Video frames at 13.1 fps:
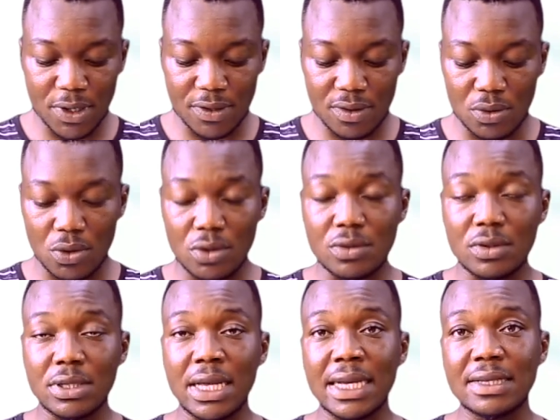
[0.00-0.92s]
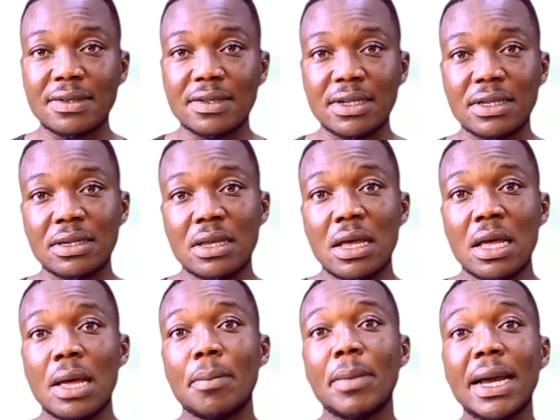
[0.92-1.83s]
is equal to 19
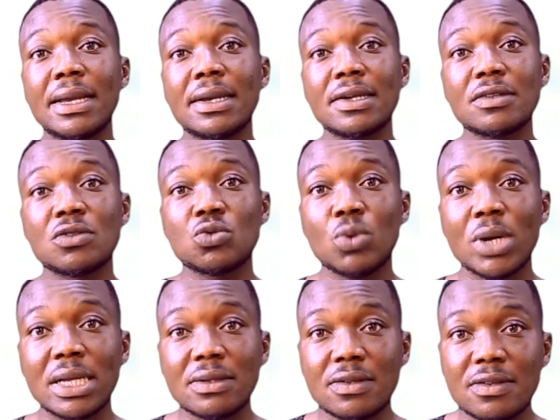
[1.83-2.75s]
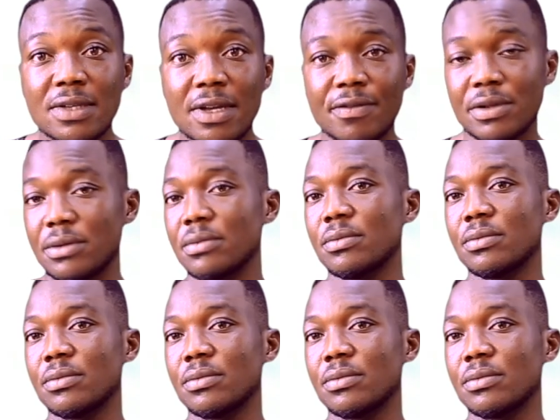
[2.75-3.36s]
minus 27.